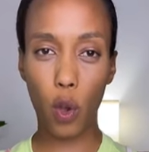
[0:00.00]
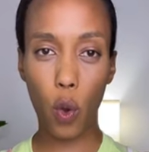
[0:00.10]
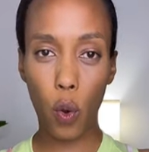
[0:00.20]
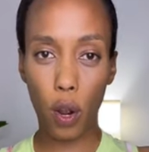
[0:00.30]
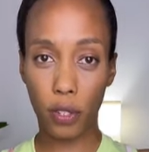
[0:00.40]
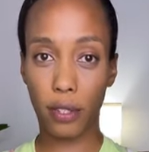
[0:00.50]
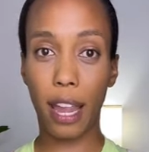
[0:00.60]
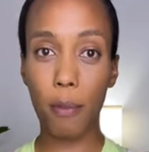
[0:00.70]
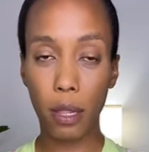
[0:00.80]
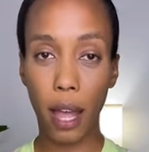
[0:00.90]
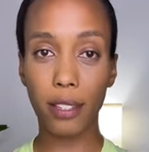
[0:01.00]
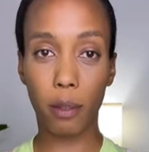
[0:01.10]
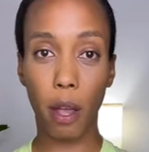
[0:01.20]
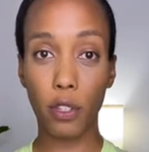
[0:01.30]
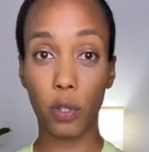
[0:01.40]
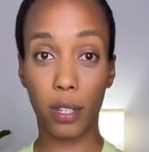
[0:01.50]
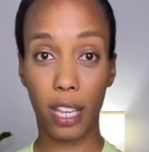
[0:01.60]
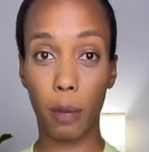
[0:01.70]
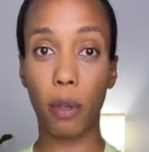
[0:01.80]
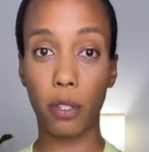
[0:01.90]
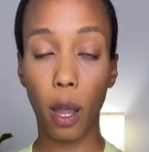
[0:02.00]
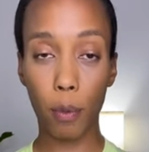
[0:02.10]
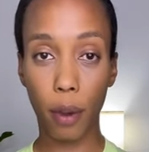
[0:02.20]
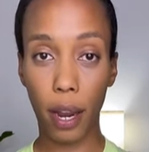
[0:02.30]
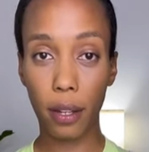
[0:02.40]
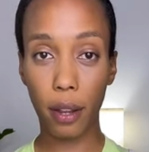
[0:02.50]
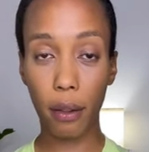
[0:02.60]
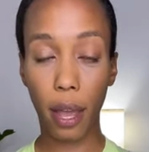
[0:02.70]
a core stabilizing muscle to keep us upright,